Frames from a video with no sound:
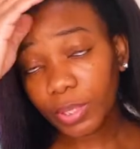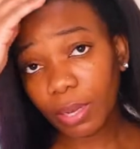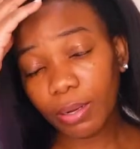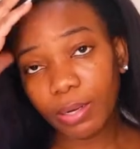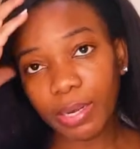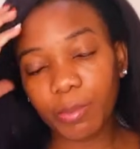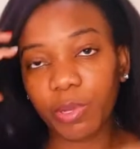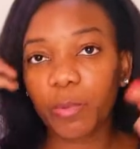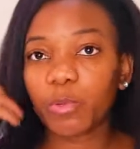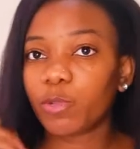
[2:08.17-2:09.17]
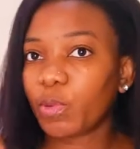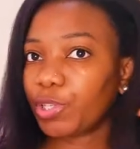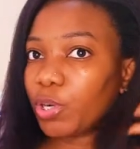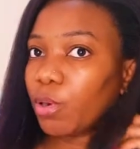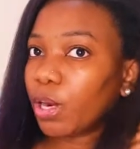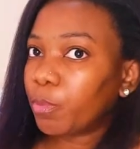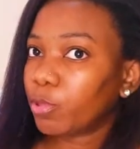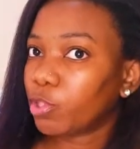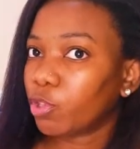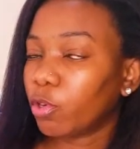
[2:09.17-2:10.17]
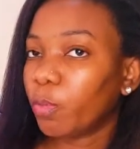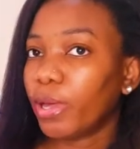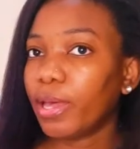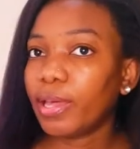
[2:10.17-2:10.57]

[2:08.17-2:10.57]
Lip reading: I'm gonna put my shower cup on top.